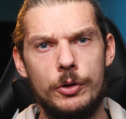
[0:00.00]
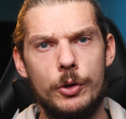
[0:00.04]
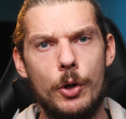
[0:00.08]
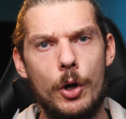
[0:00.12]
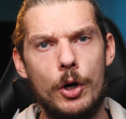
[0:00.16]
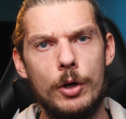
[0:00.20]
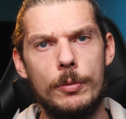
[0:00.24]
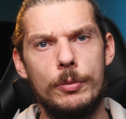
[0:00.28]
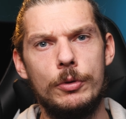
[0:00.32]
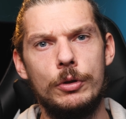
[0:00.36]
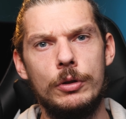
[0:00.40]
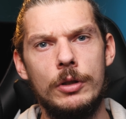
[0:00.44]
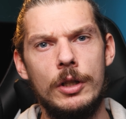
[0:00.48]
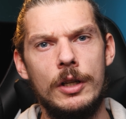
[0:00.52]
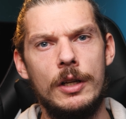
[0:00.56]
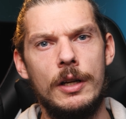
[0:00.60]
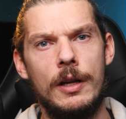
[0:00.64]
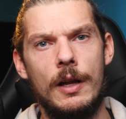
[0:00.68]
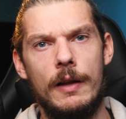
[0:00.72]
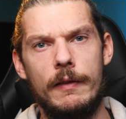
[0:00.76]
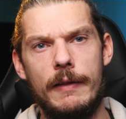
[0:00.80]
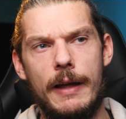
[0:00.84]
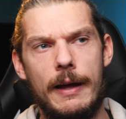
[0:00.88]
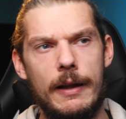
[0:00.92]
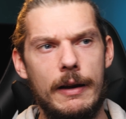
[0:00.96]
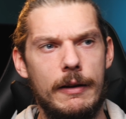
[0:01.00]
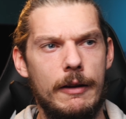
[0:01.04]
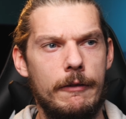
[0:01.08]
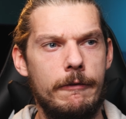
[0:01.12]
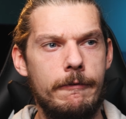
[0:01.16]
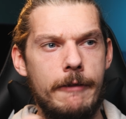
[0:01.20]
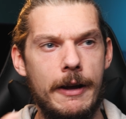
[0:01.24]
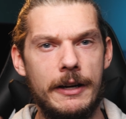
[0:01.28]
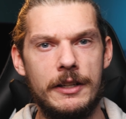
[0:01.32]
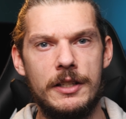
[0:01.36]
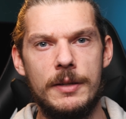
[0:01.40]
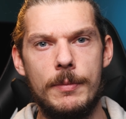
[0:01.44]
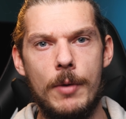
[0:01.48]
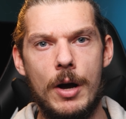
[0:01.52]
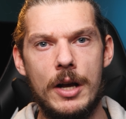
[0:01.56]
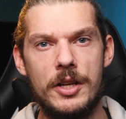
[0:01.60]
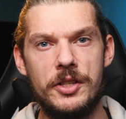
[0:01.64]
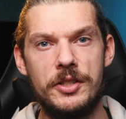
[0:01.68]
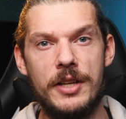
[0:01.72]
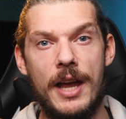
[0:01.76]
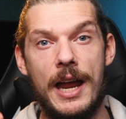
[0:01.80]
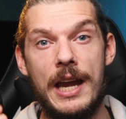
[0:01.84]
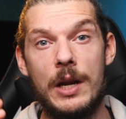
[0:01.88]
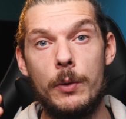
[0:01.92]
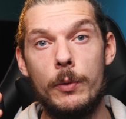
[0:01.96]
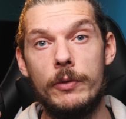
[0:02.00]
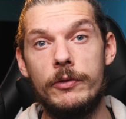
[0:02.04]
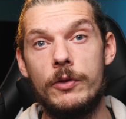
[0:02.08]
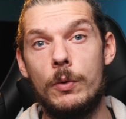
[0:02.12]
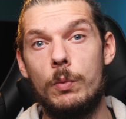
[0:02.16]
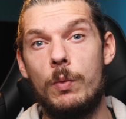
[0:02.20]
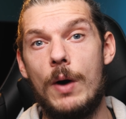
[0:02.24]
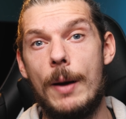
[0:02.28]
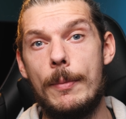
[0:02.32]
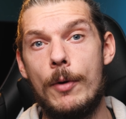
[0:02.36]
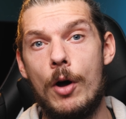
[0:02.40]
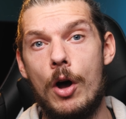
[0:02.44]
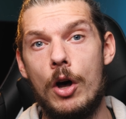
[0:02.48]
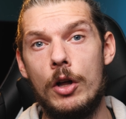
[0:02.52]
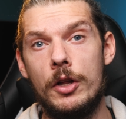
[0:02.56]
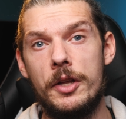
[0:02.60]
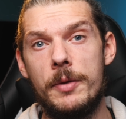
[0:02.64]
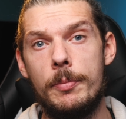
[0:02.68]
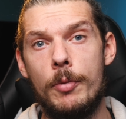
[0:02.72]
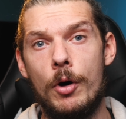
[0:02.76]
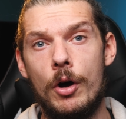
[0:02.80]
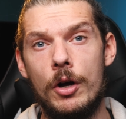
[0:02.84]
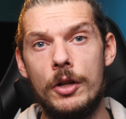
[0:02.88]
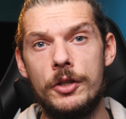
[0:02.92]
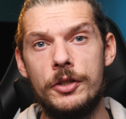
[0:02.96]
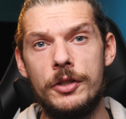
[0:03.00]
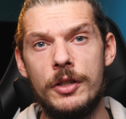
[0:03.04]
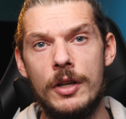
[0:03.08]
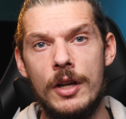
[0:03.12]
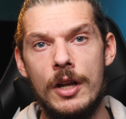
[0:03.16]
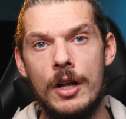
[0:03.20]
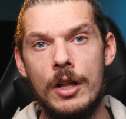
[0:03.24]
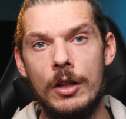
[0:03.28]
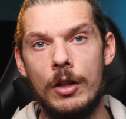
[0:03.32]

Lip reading: notable that affected my skating with the rubber ollie pods.